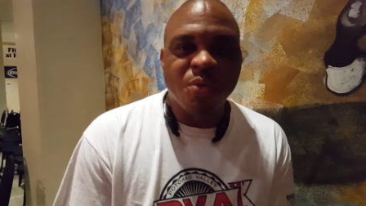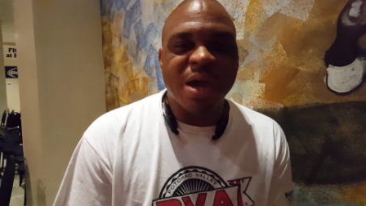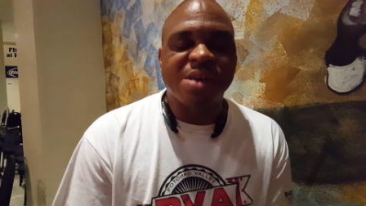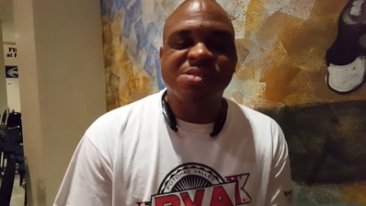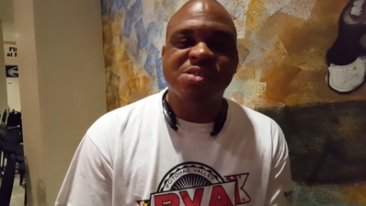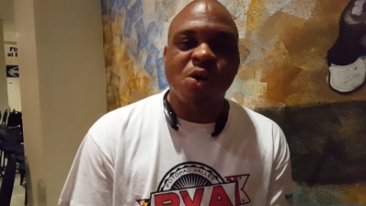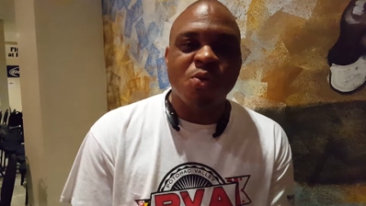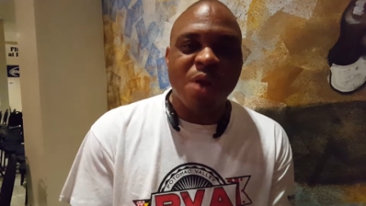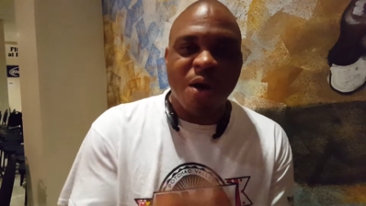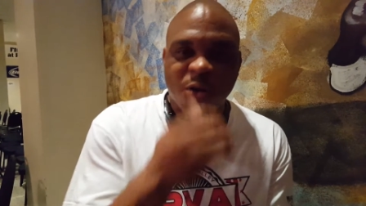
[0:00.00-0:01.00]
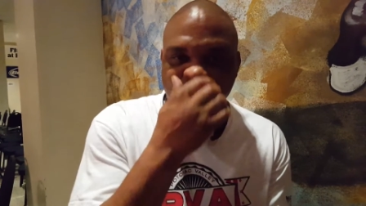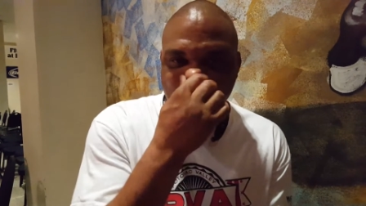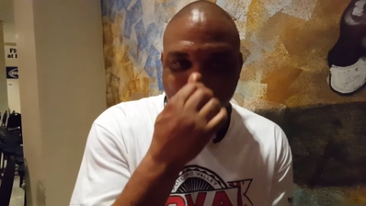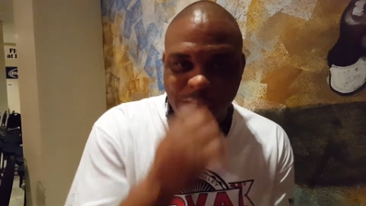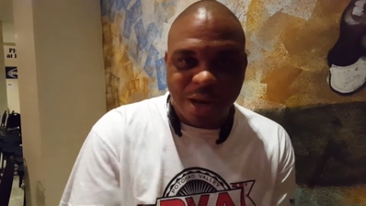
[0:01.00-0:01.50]
We had a sold-out
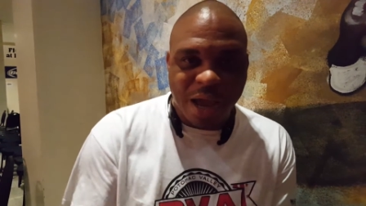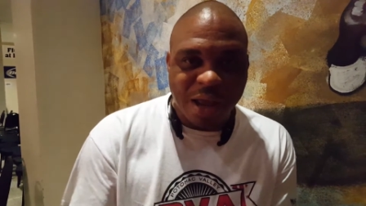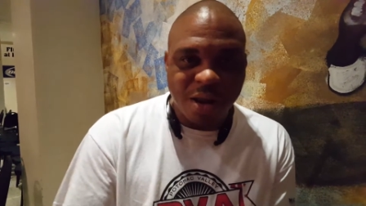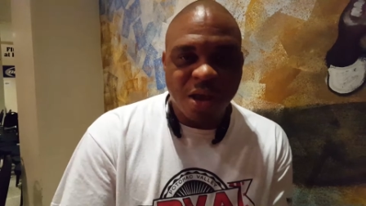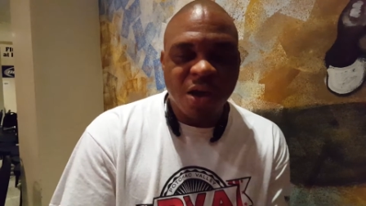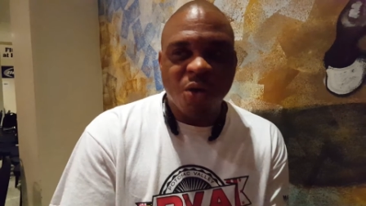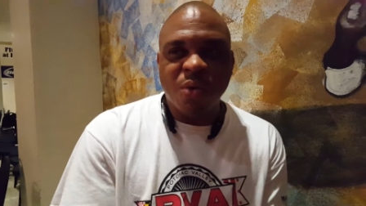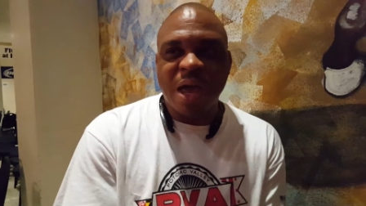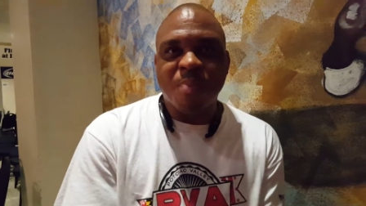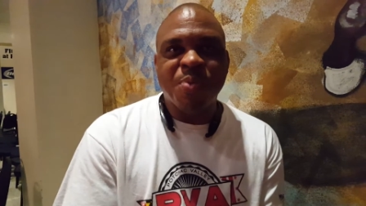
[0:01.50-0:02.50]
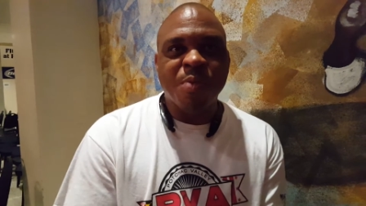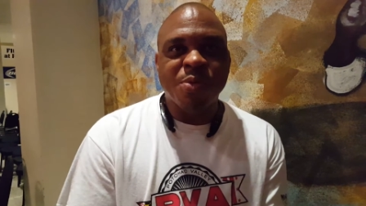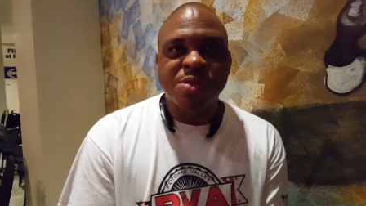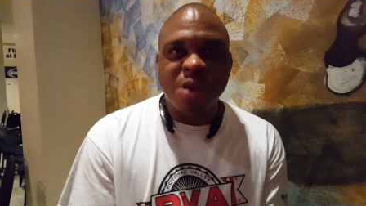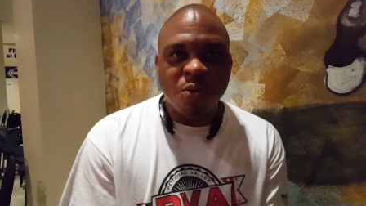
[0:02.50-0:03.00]
crowd tonight. We had
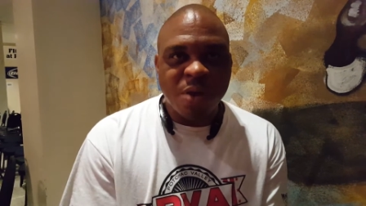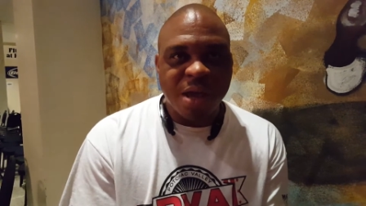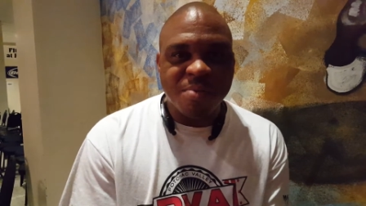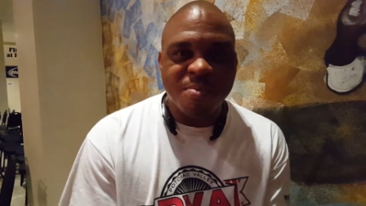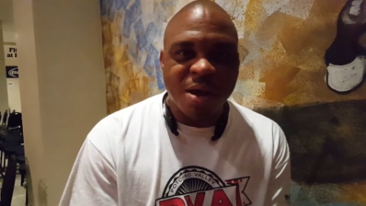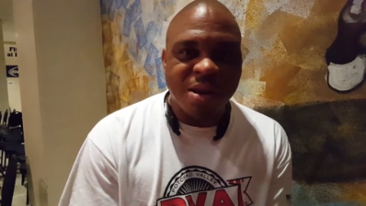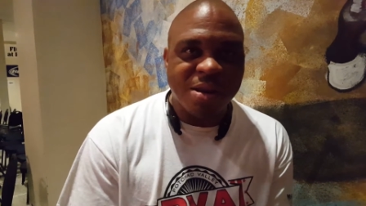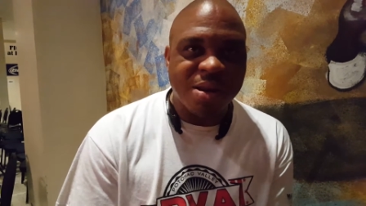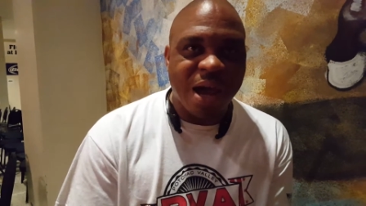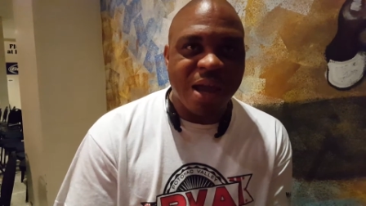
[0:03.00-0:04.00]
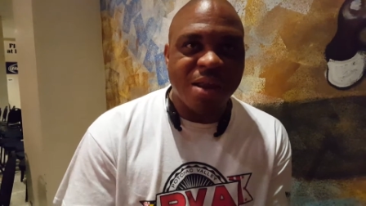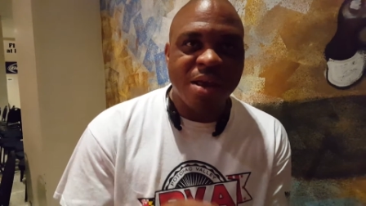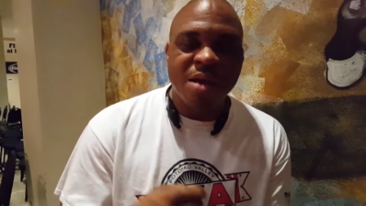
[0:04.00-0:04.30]
people donating money tonight.